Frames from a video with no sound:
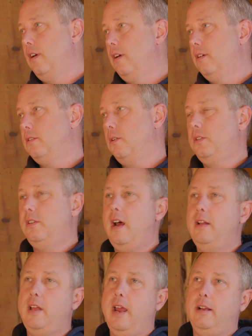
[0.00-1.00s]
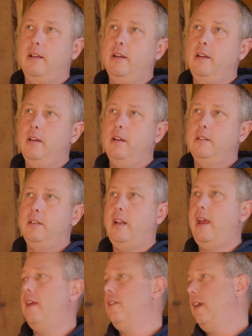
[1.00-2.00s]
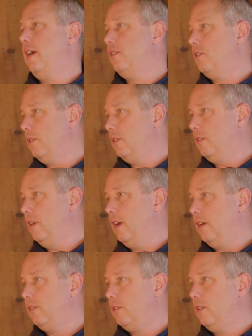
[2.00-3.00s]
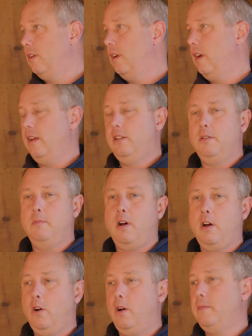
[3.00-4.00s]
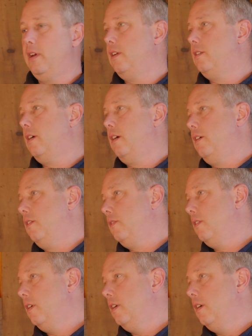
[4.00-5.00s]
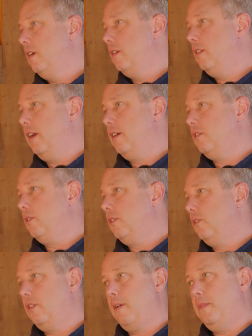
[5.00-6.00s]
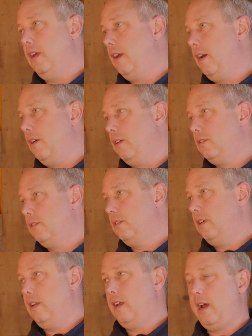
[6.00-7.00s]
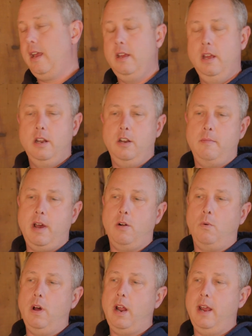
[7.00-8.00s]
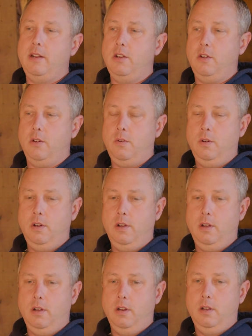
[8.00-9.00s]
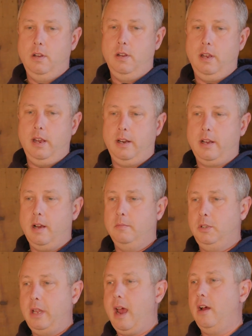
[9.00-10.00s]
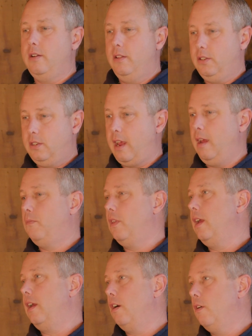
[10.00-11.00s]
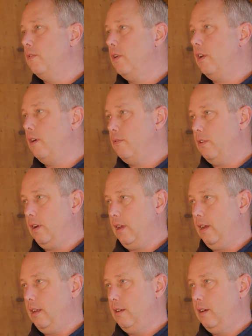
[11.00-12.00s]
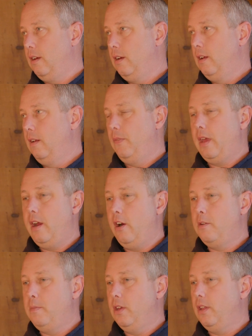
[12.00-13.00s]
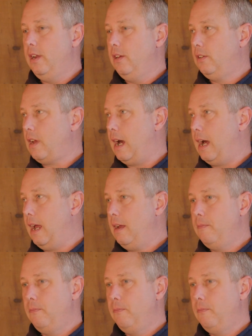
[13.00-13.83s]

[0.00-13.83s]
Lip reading: So it's not like today the answer is this, and tomorrow I'm going to tell you the answer is something else. No matter what I do, it comes down to the same thing over and over again. The heritability is high.